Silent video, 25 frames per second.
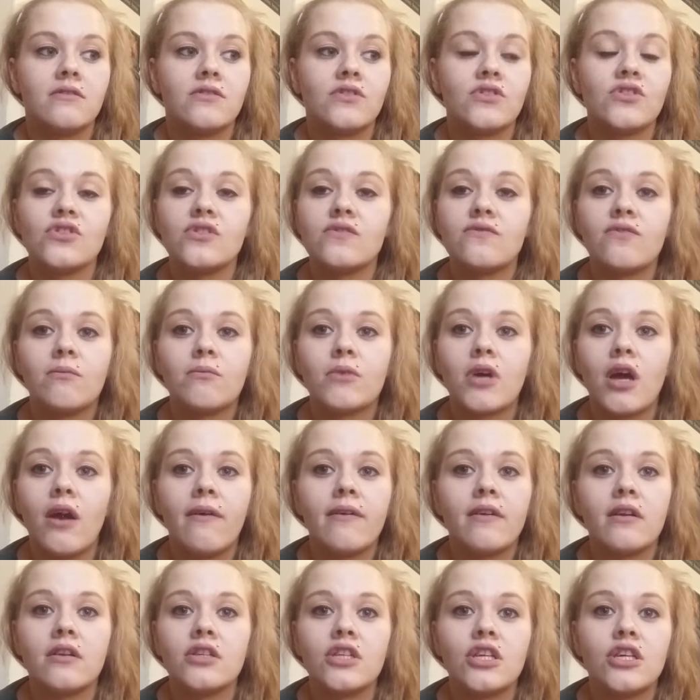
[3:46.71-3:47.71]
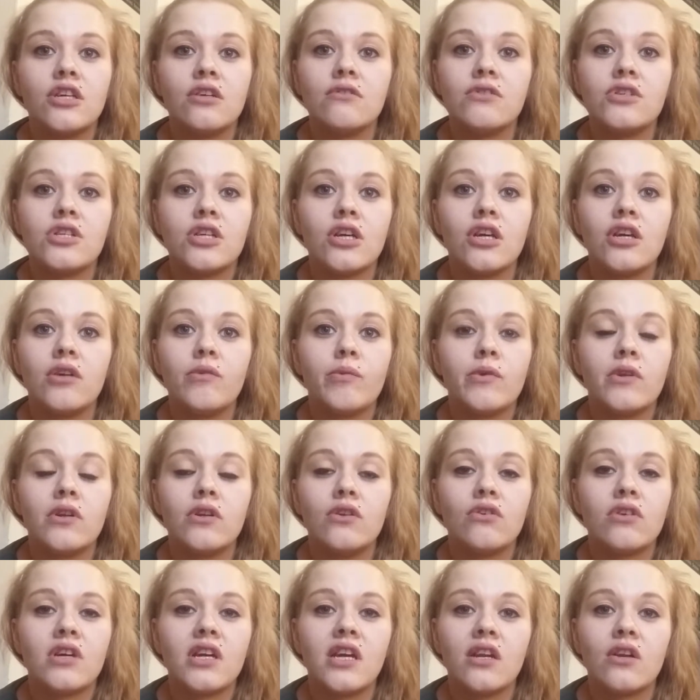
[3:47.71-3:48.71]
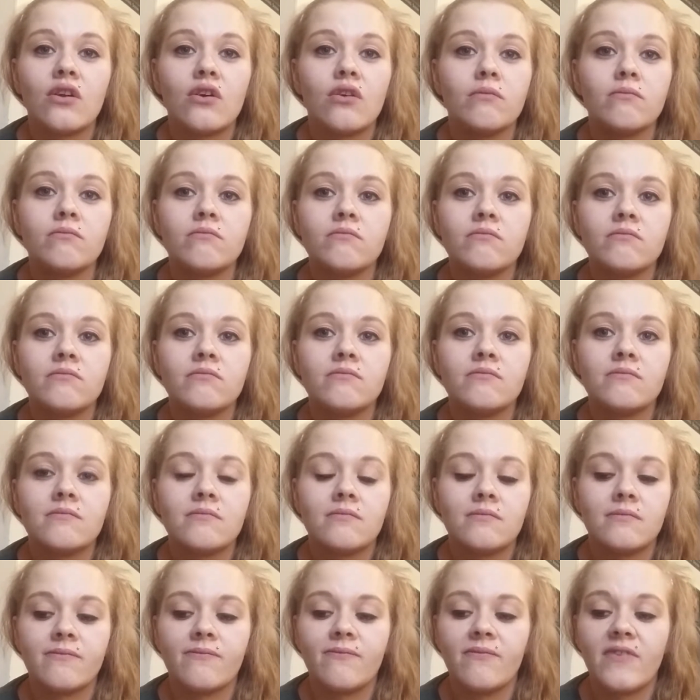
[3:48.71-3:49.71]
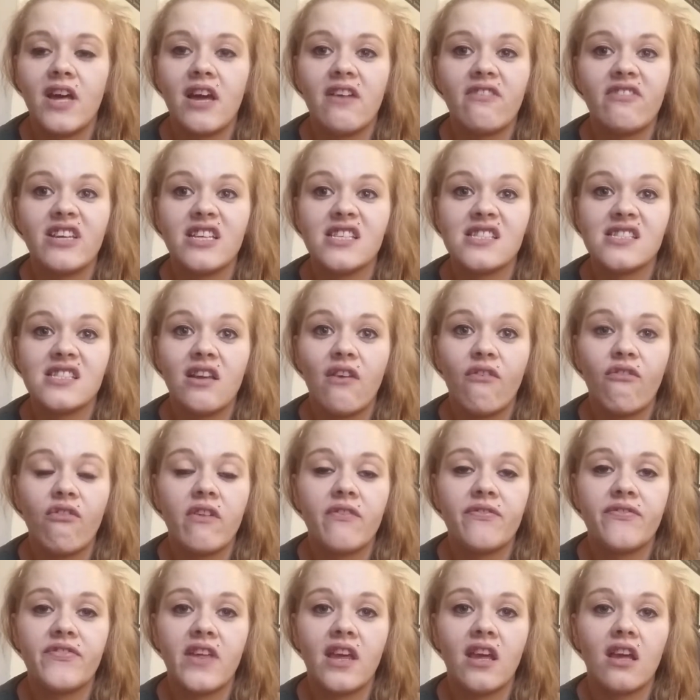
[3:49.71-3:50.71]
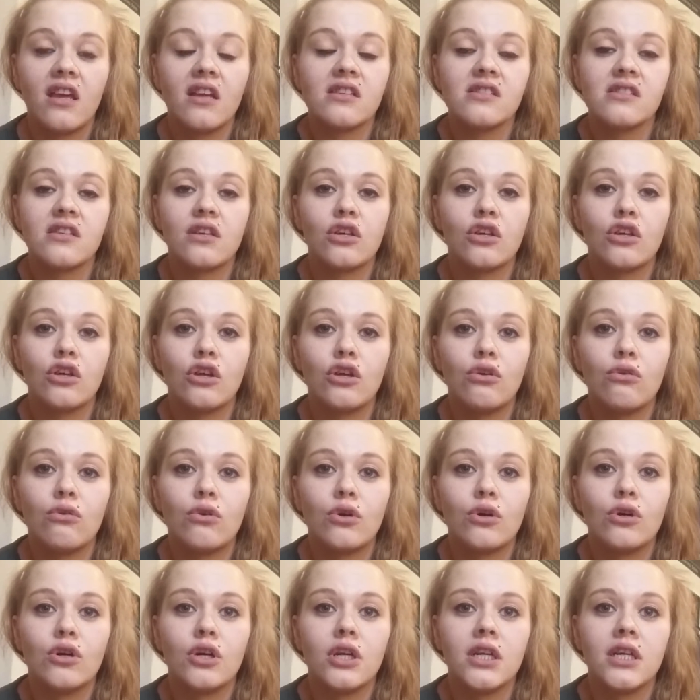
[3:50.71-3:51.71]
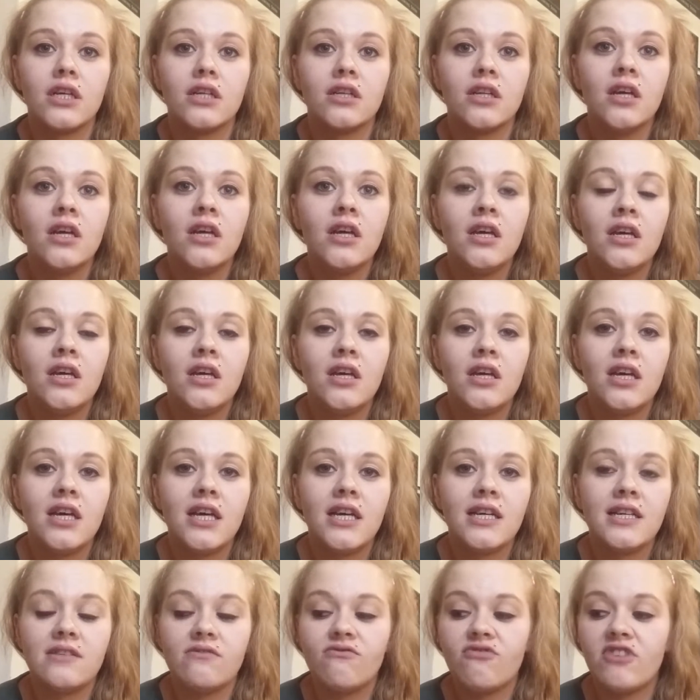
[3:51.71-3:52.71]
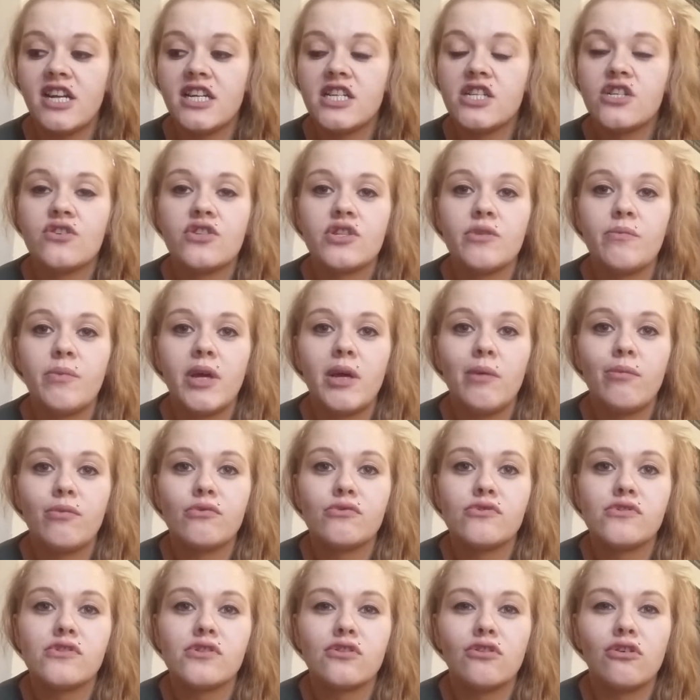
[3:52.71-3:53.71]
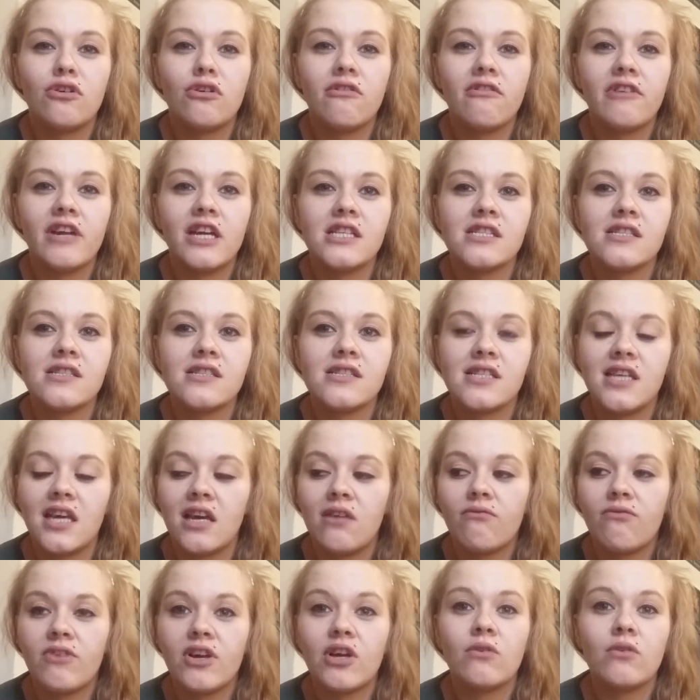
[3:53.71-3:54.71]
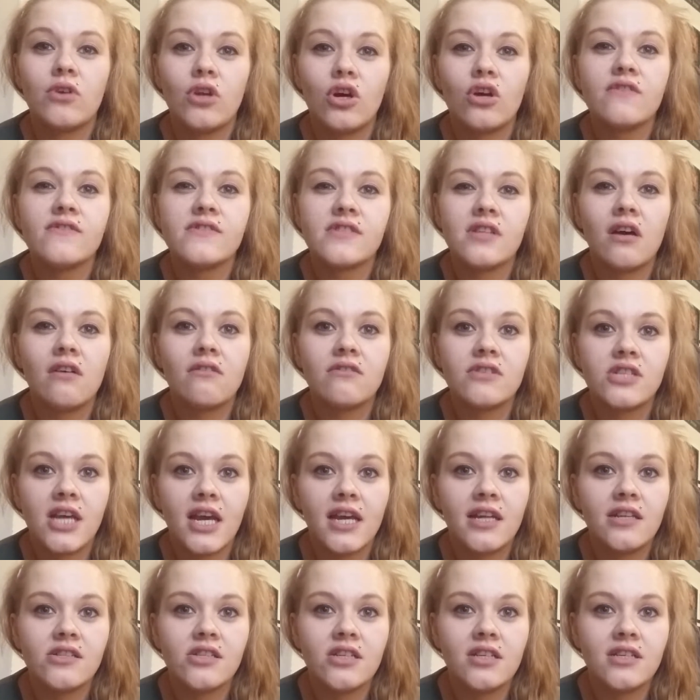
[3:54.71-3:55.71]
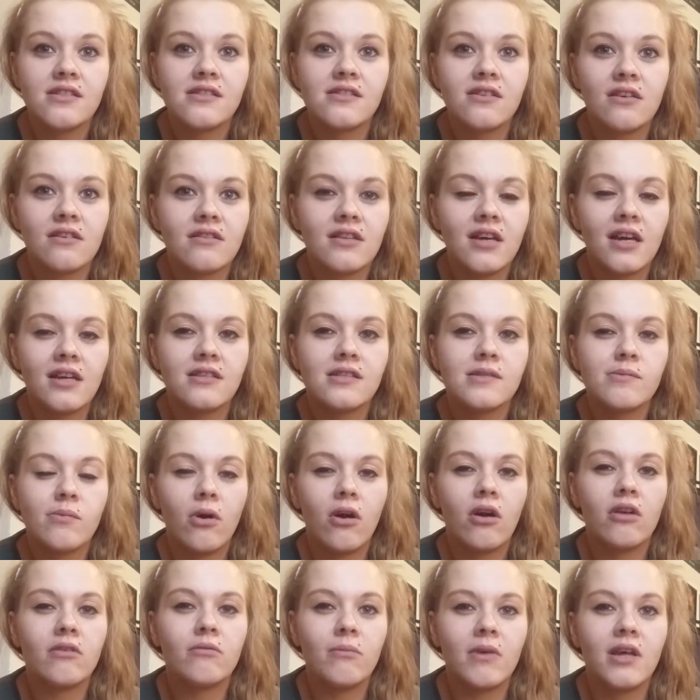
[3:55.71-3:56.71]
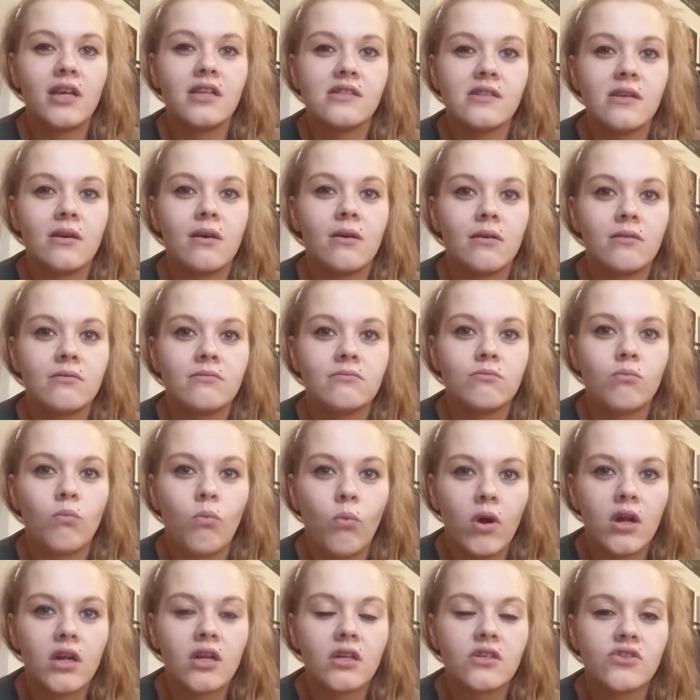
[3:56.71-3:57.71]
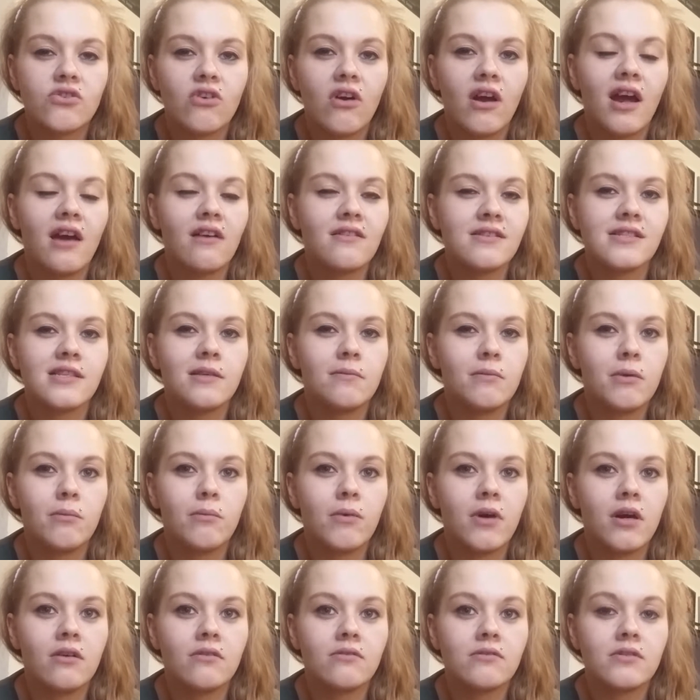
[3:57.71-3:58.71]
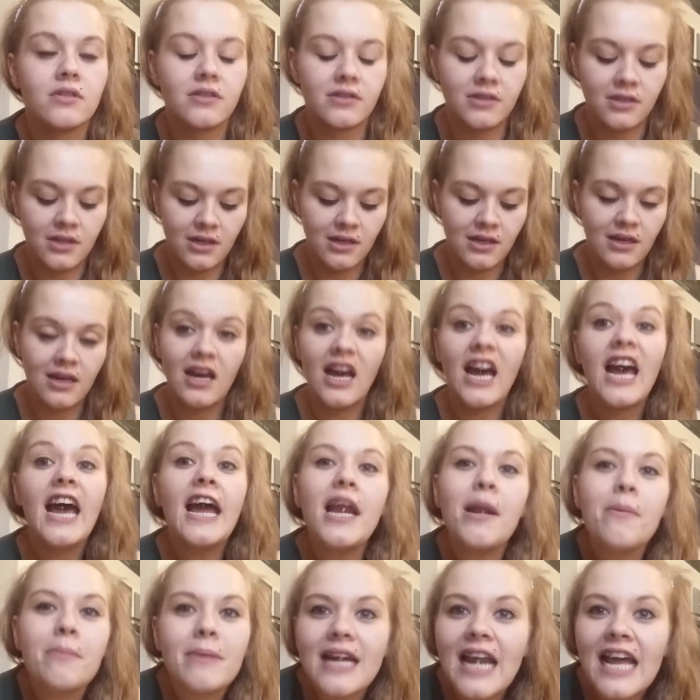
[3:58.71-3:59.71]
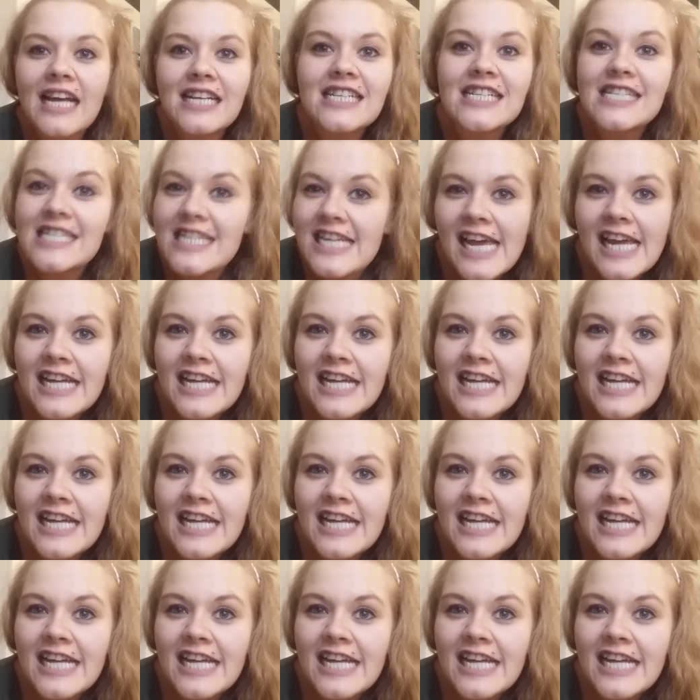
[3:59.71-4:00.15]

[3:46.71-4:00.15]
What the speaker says: just from going on YouTube and looking up various different things and Google and reading other people's stories and seeing real lifestyle changes. So that inspired me to want to try out Slimming World, and I'm glad I